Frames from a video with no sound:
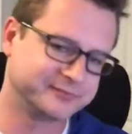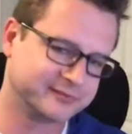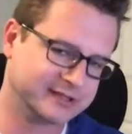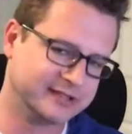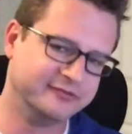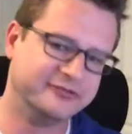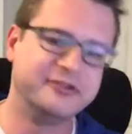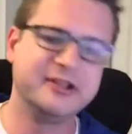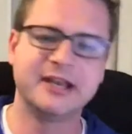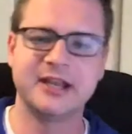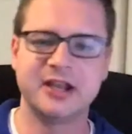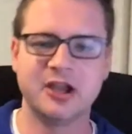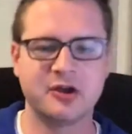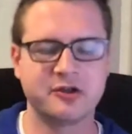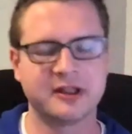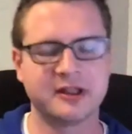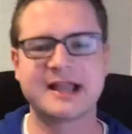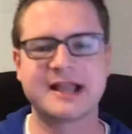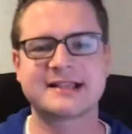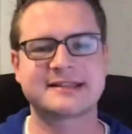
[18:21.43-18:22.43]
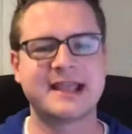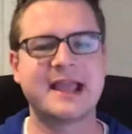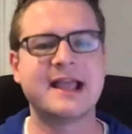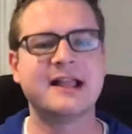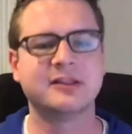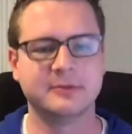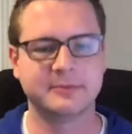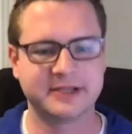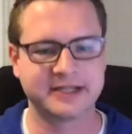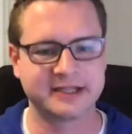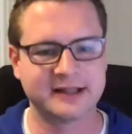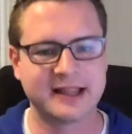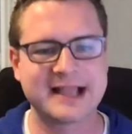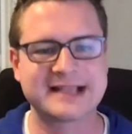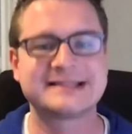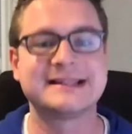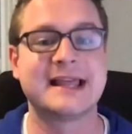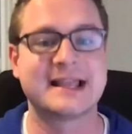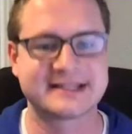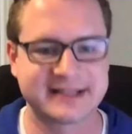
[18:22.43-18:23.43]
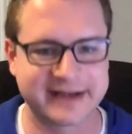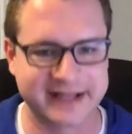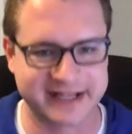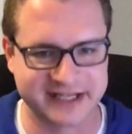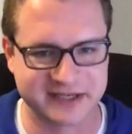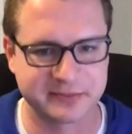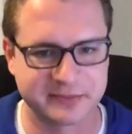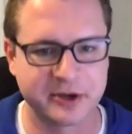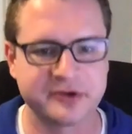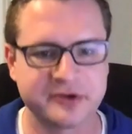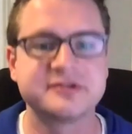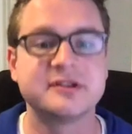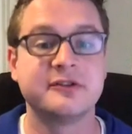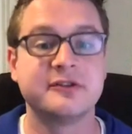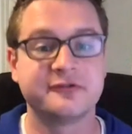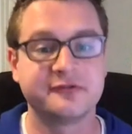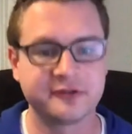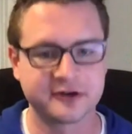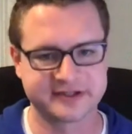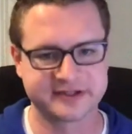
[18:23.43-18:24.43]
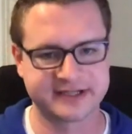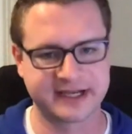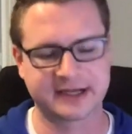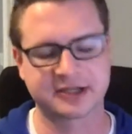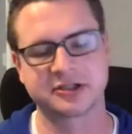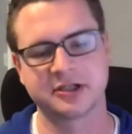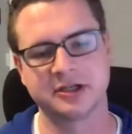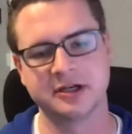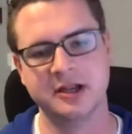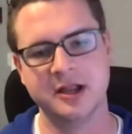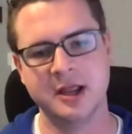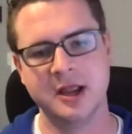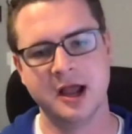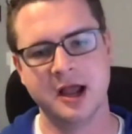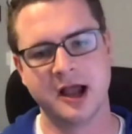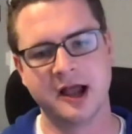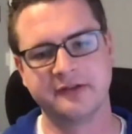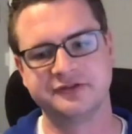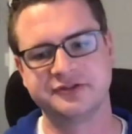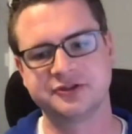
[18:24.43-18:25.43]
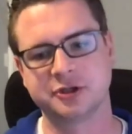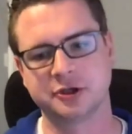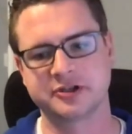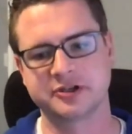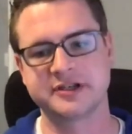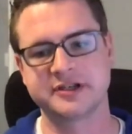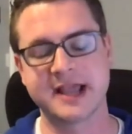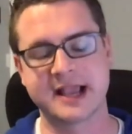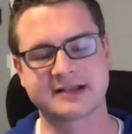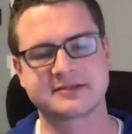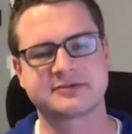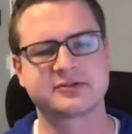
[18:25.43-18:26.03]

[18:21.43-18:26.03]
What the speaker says: video, the last element, the last lesson, I suppose, in the first section of Church Next.